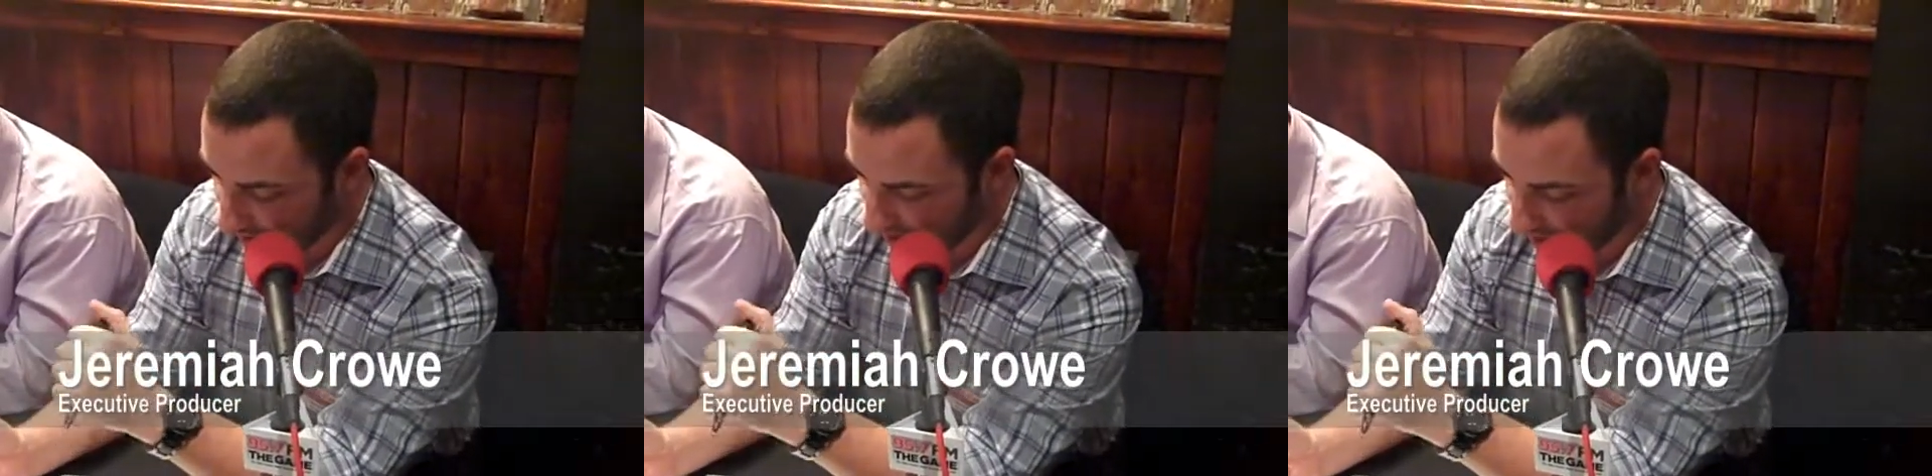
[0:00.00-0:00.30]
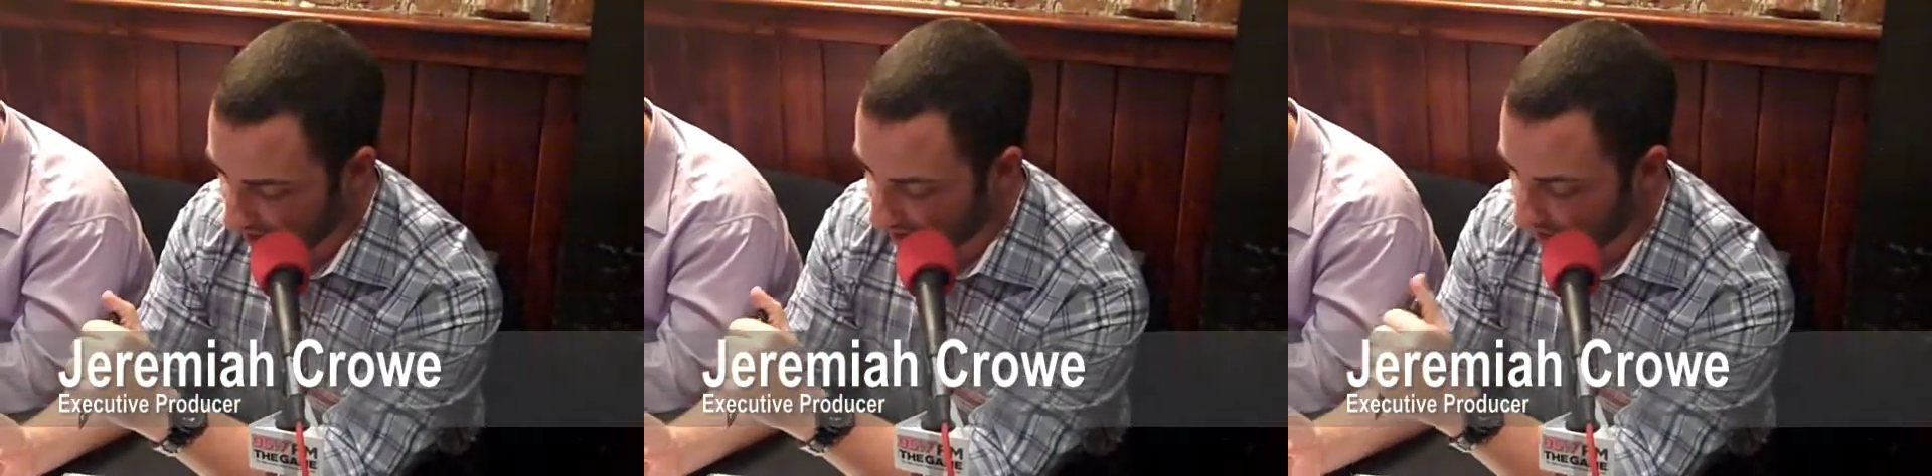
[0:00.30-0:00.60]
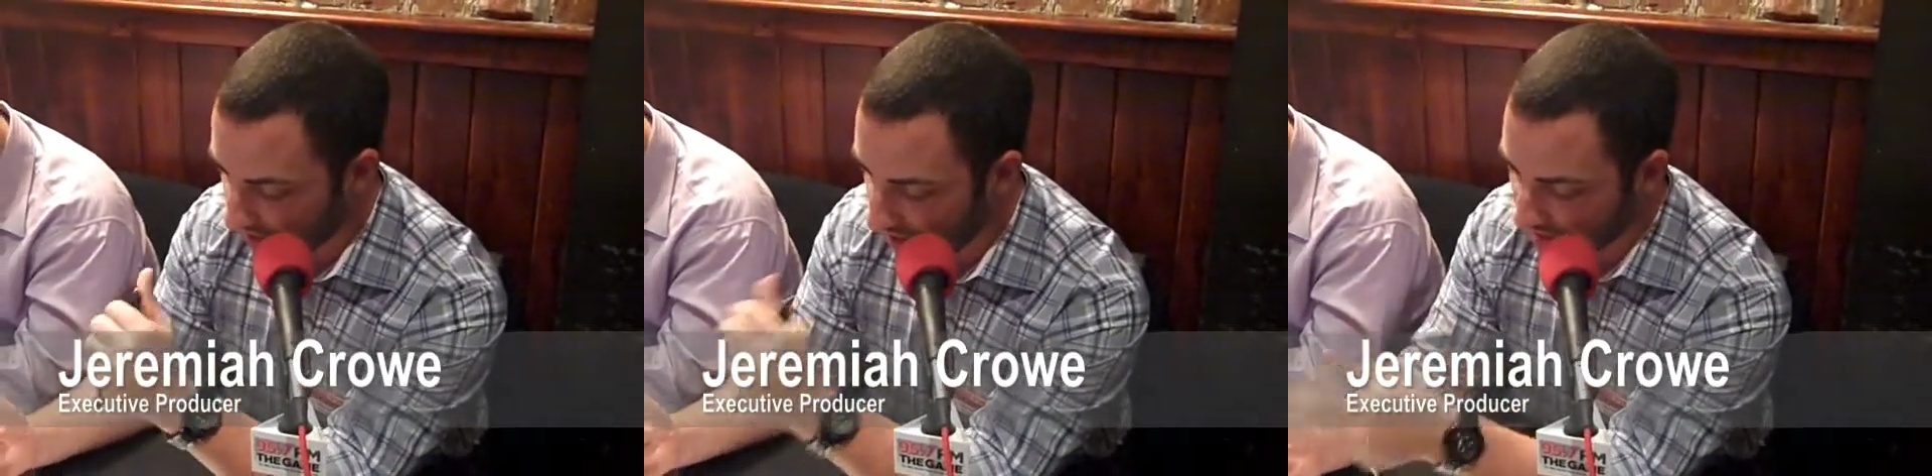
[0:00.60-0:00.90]
But uh,
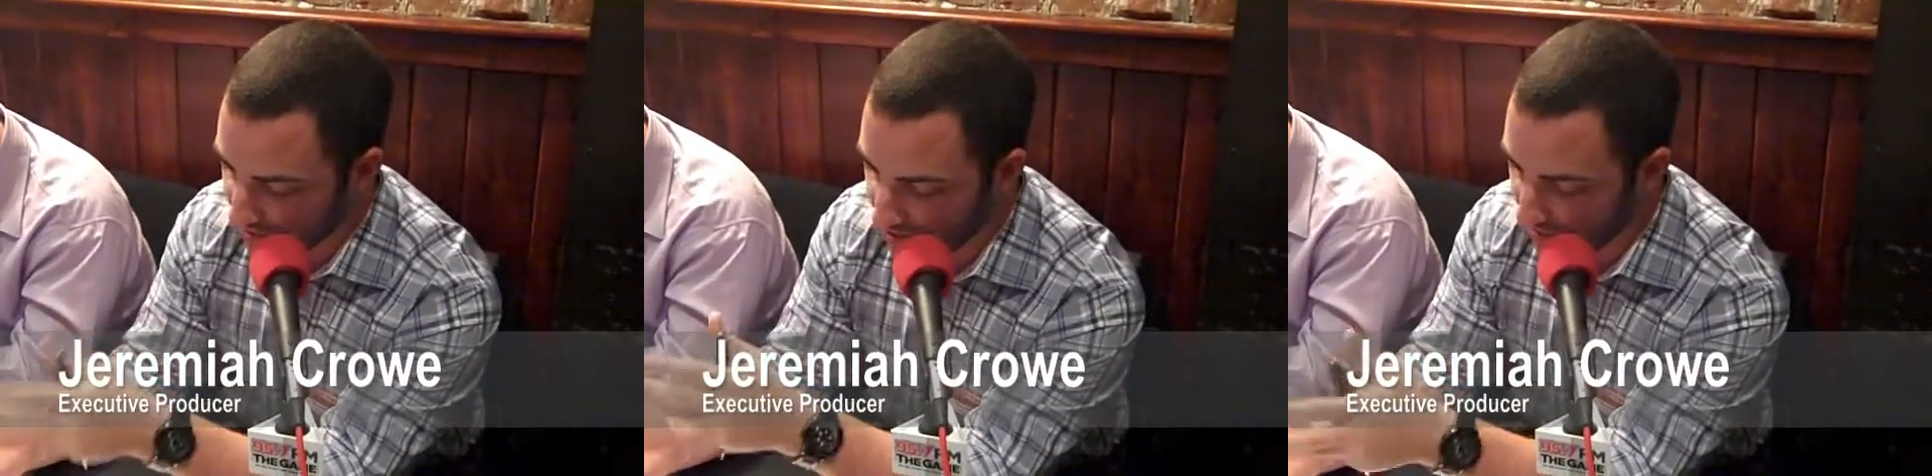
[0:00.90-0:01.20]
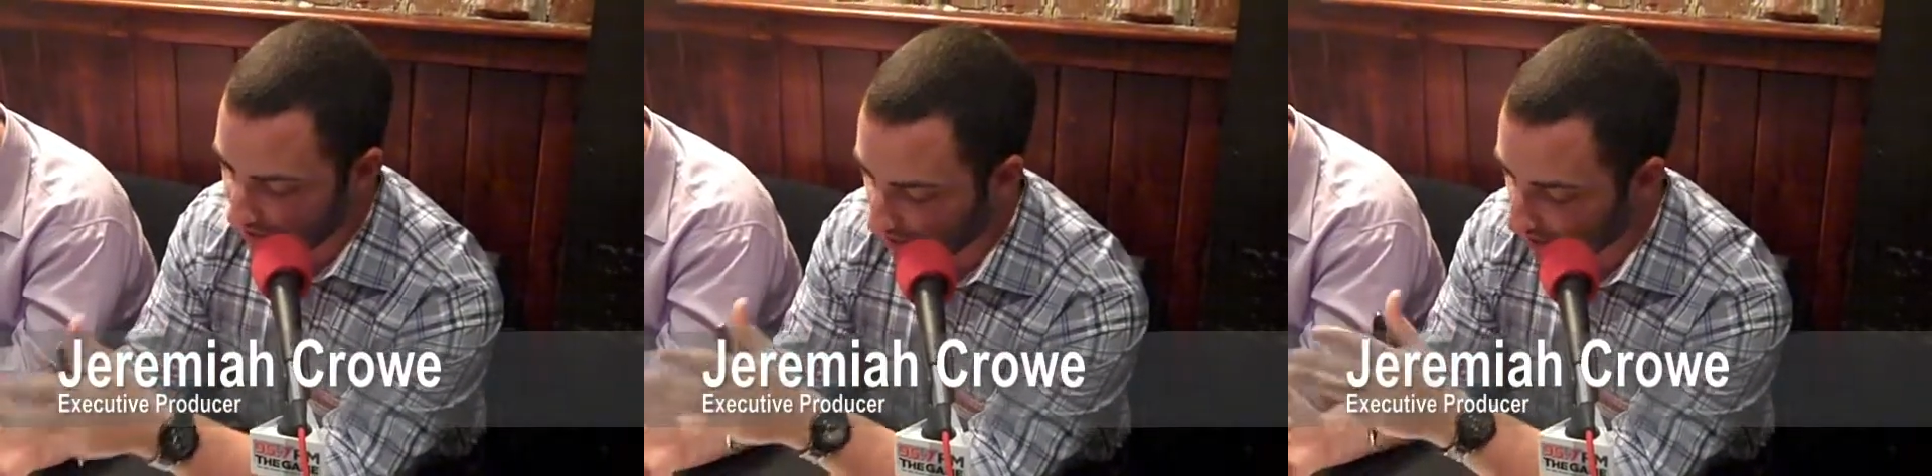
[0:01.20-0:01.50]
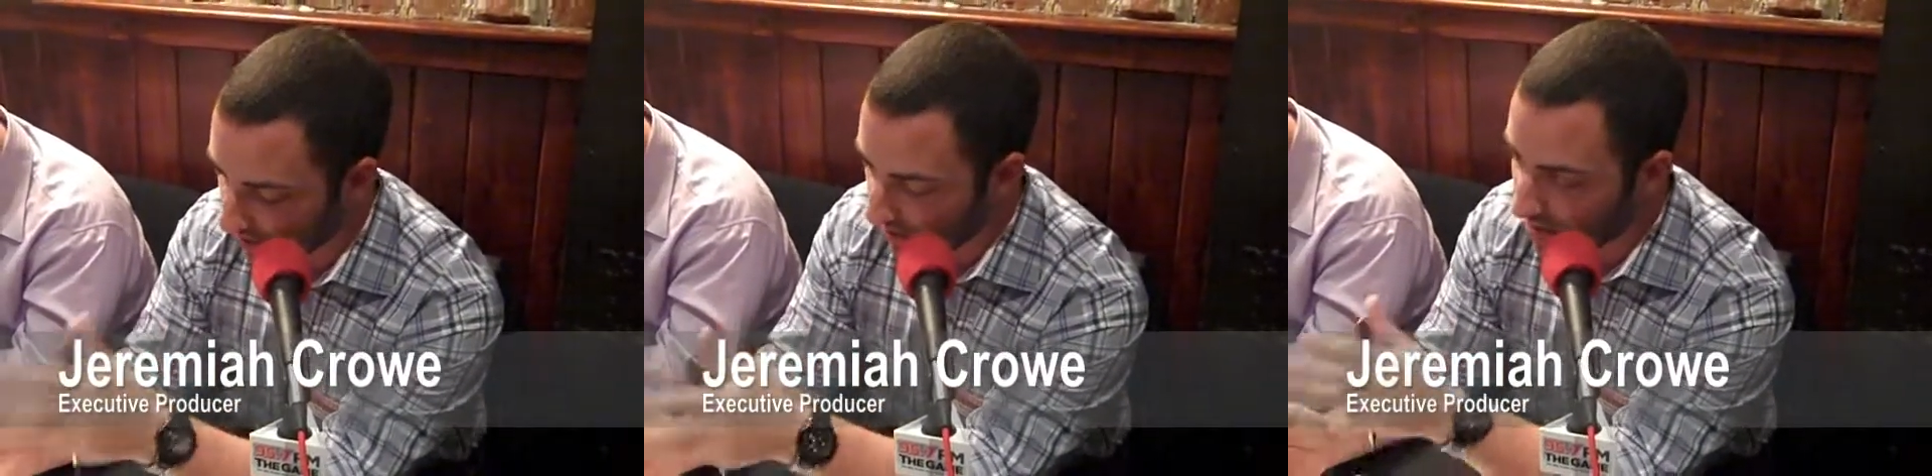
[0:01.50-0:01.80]
Nakajima, you
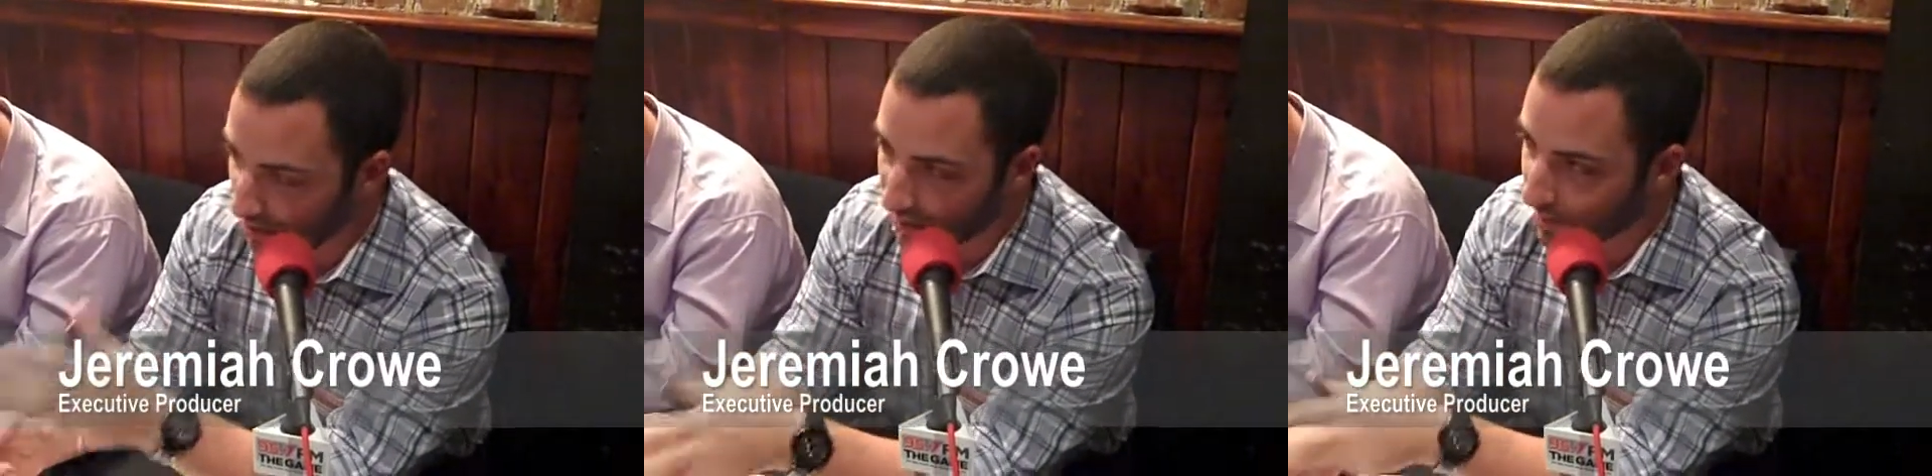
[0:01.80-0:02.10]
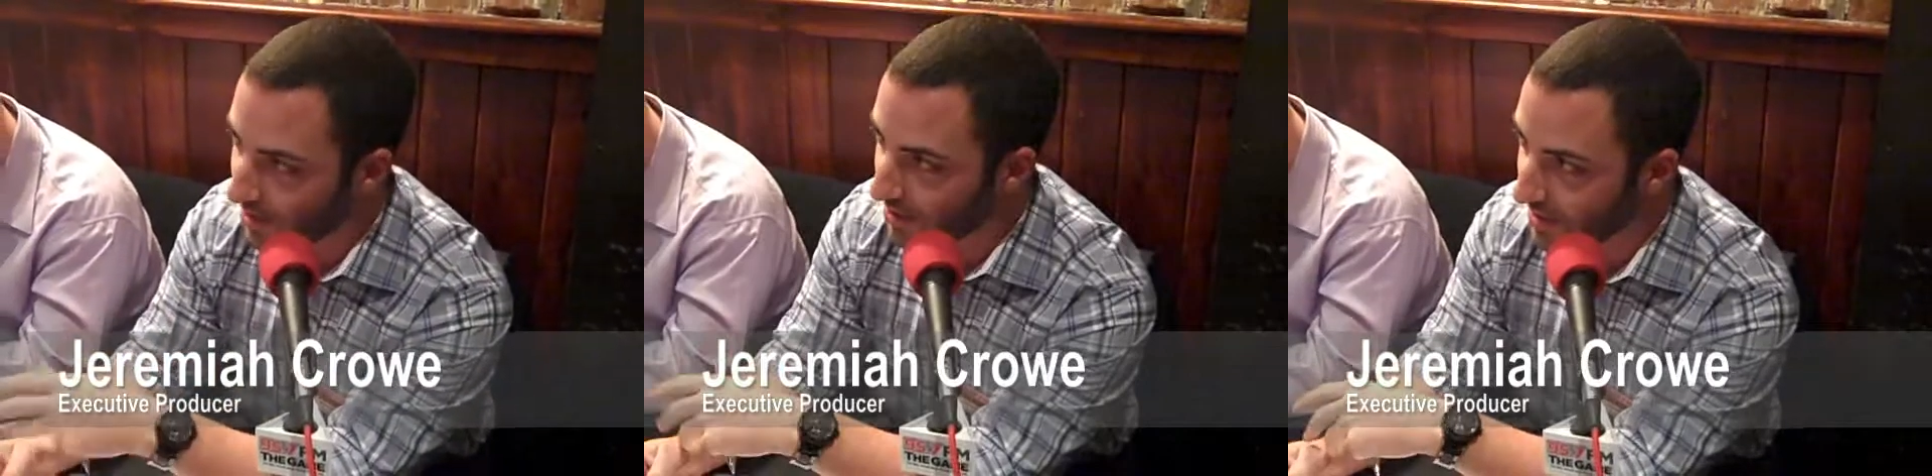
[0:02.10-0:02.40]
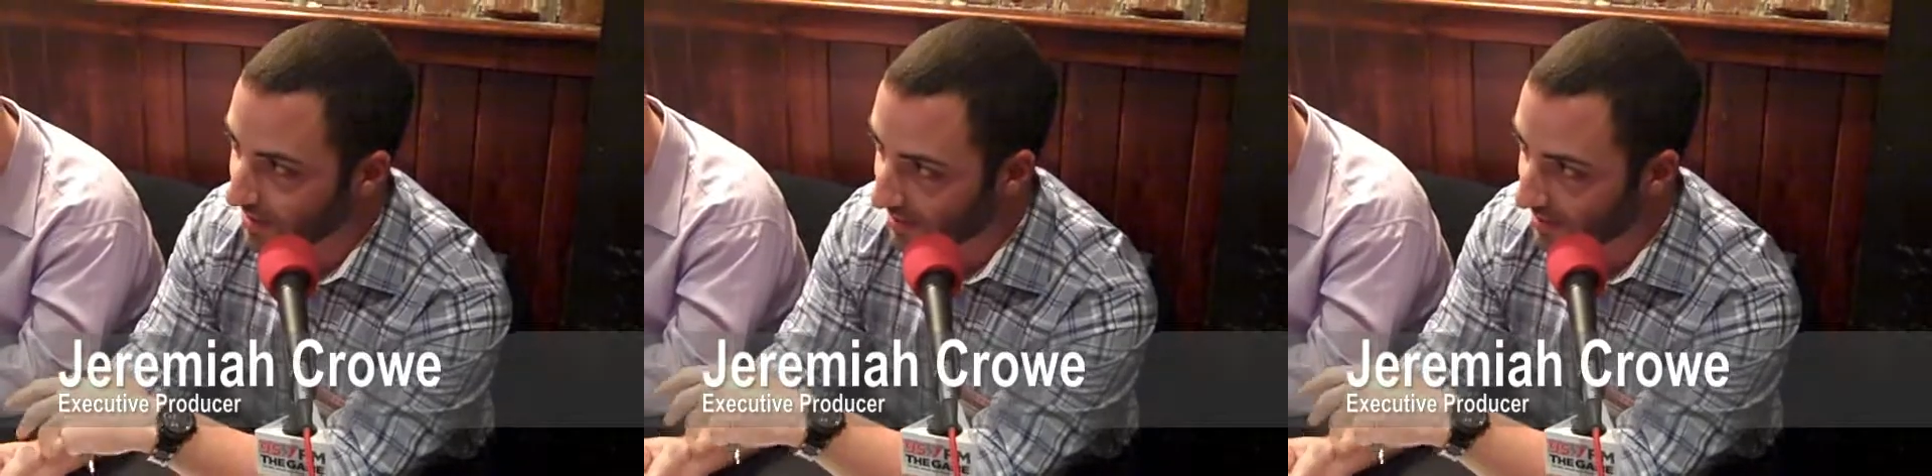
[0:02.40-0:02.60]
lose all credibility,